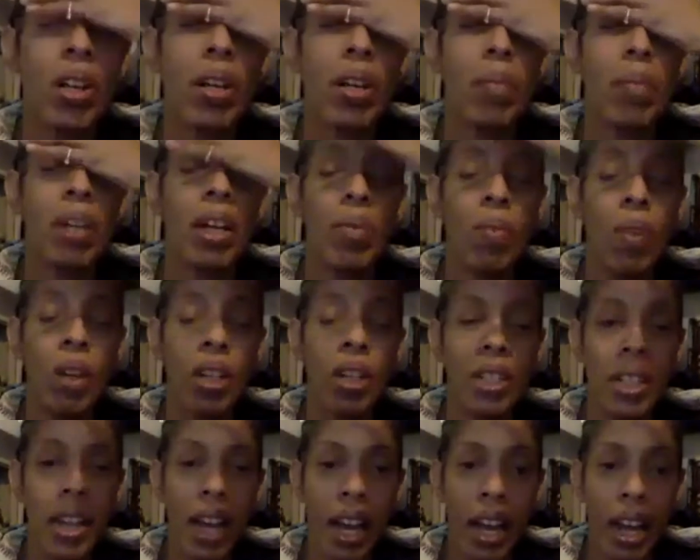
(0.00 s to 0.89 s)
but I want
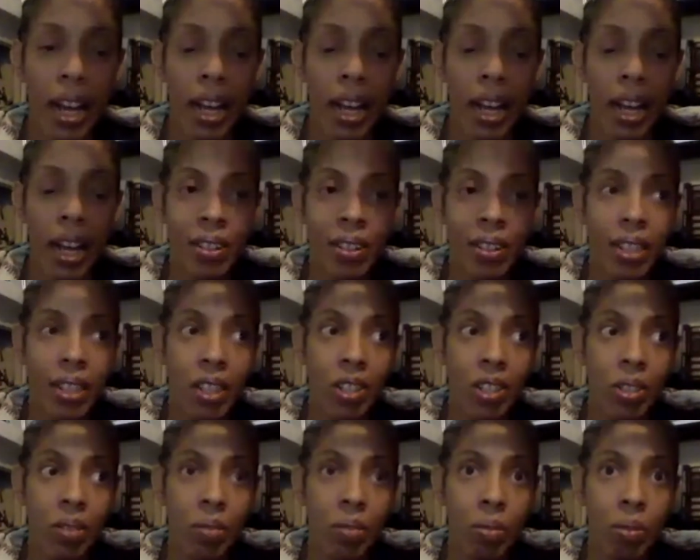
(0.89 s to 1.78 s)
to add that
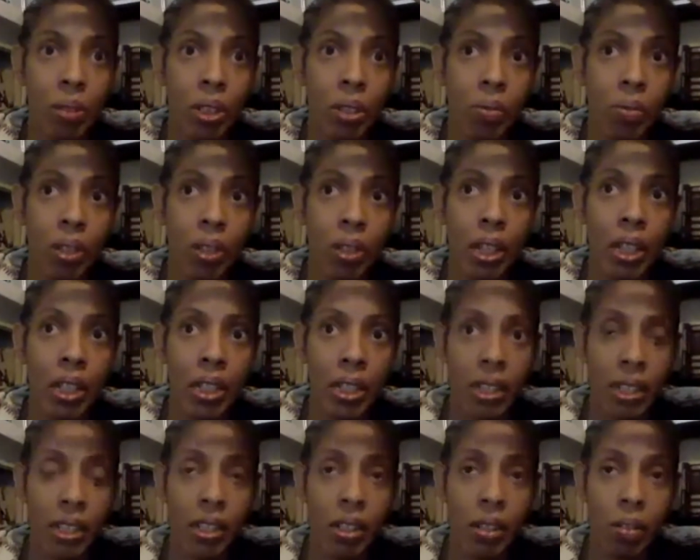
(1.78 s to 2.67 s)
Tasia
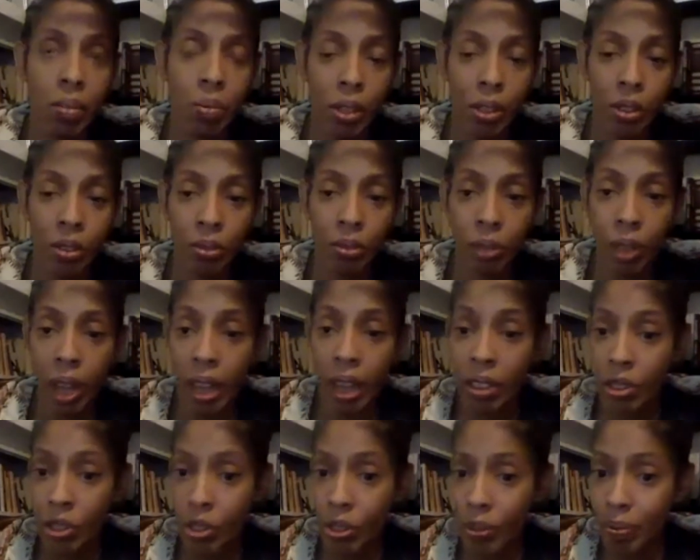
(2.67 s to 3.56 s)
is a wonderful
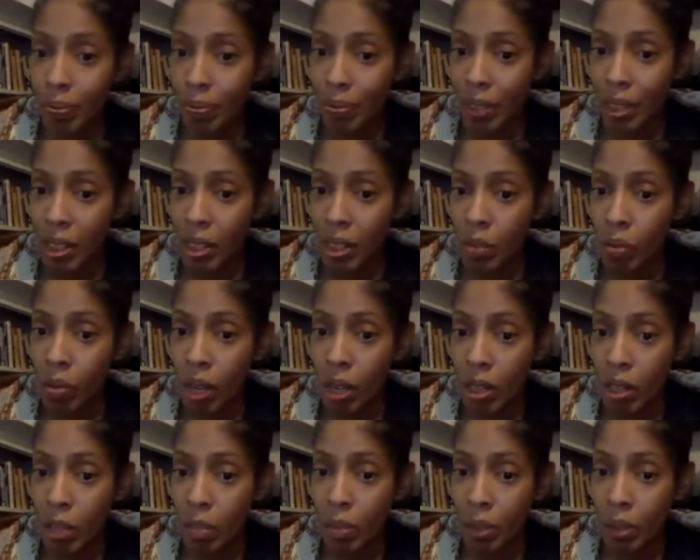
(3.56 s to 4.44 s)
actor, as well
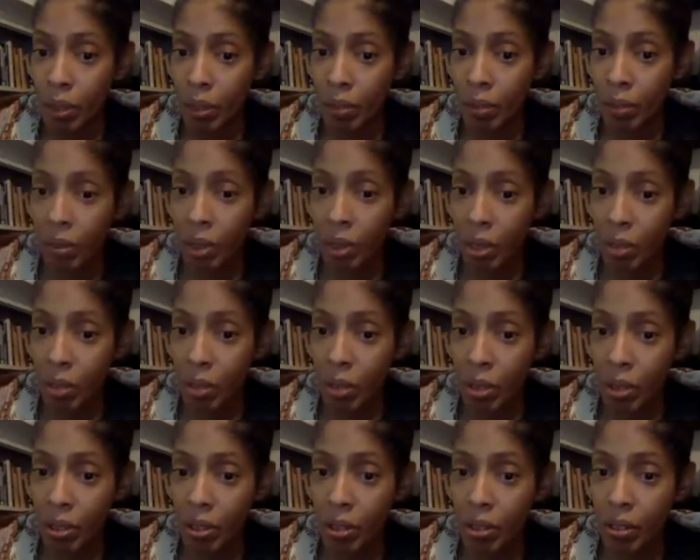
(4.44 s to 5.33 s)
as being a very smart
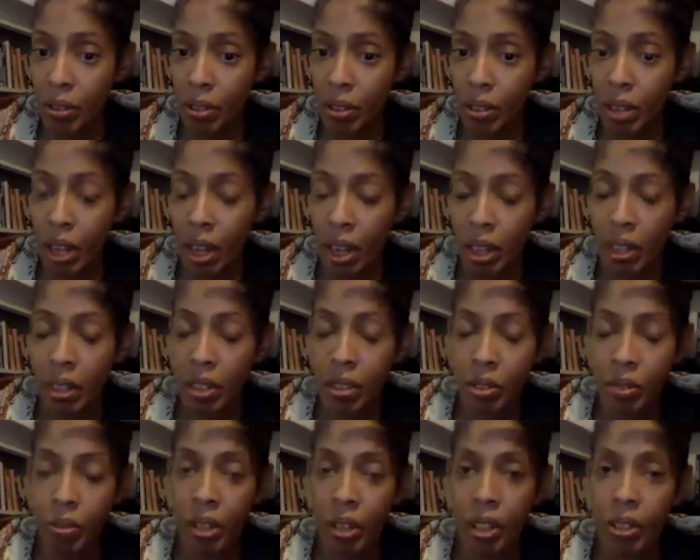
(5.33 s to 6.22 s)

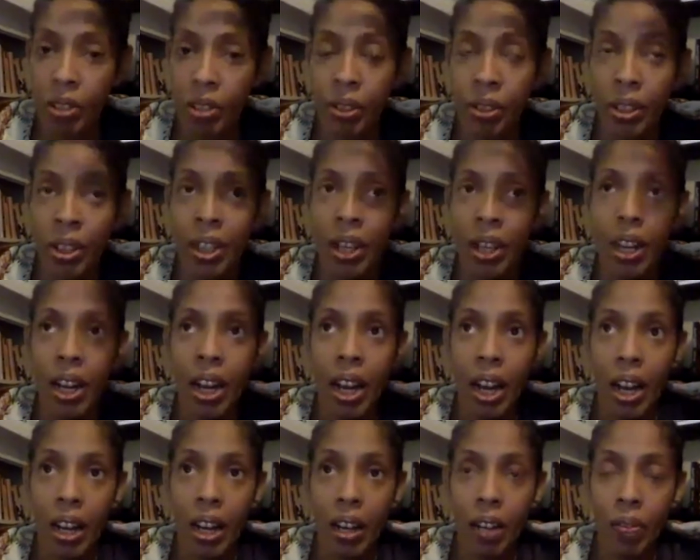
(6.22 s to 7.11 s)
director.
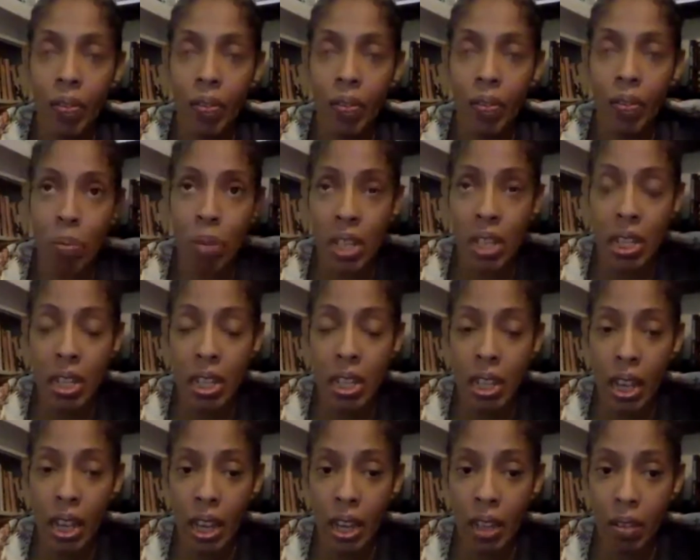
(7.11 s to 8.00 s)
for me
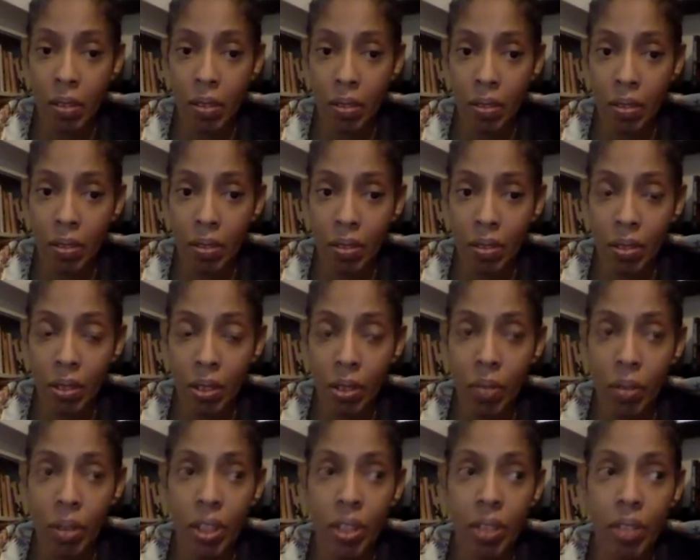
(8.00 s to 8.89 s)
at
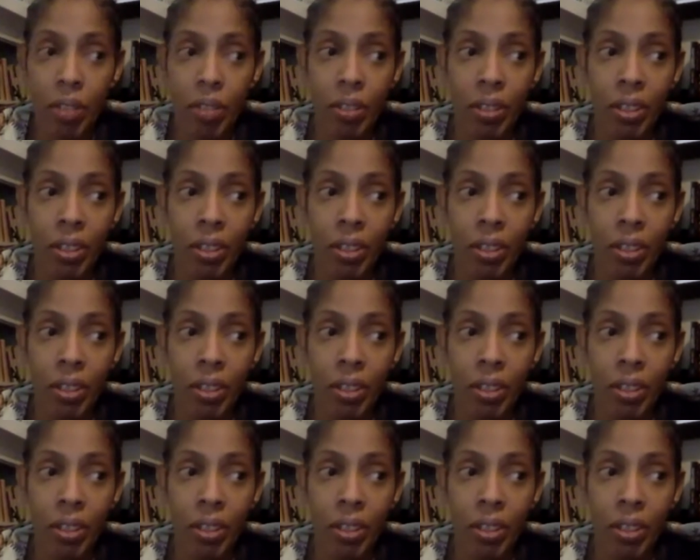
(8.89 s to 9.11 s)
Northwestern,